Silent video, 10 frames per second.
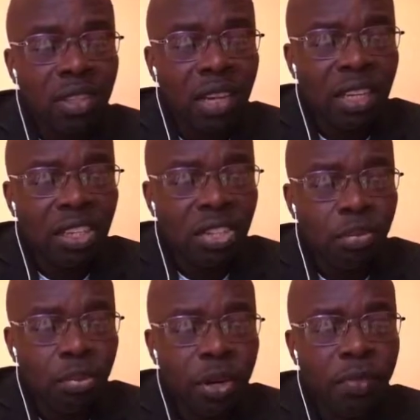touch
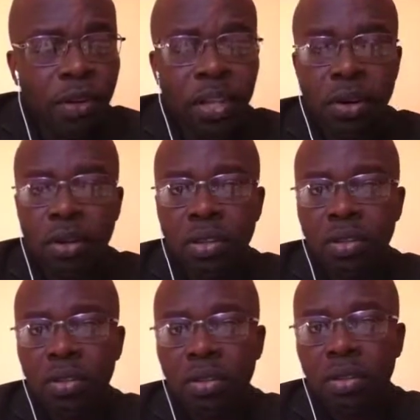briefly on
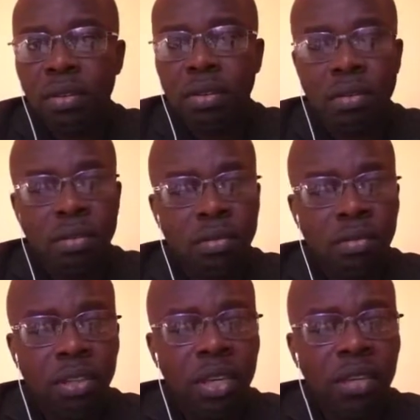
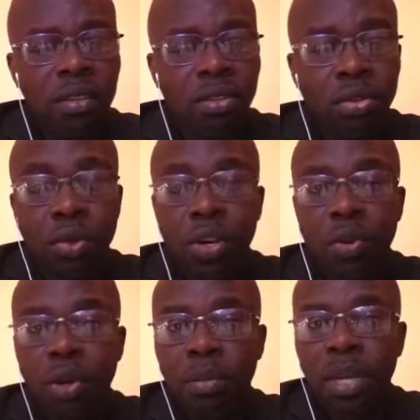Genesis 3
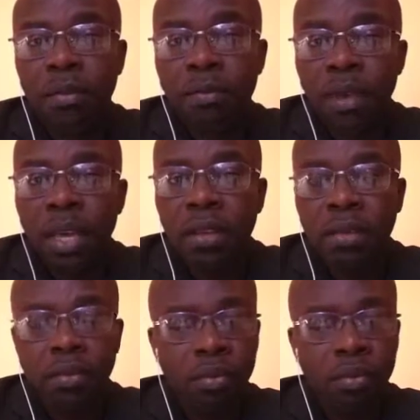when man fell,